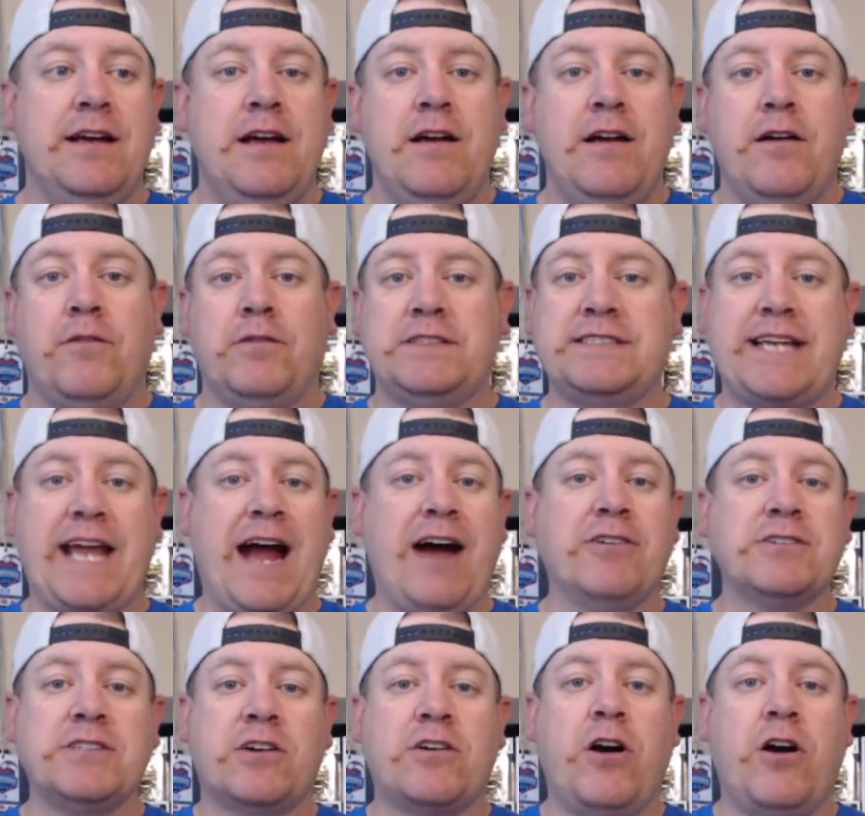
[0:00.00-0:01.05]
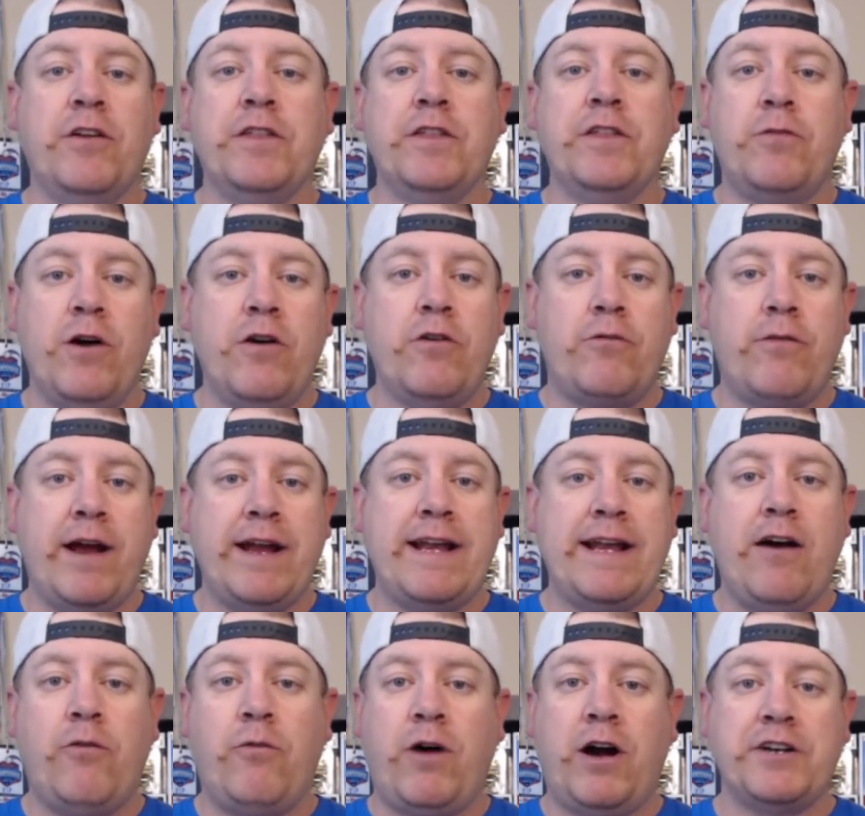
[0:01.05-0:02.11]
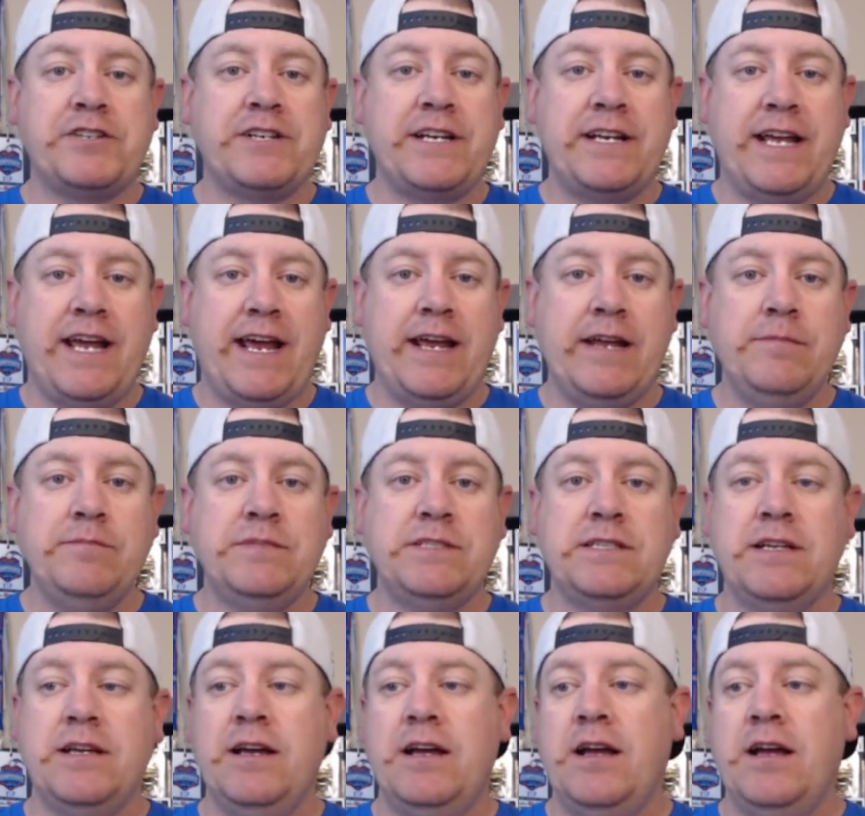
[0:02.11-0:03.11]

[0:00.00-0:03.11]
scouts aren't on the road right now watching games.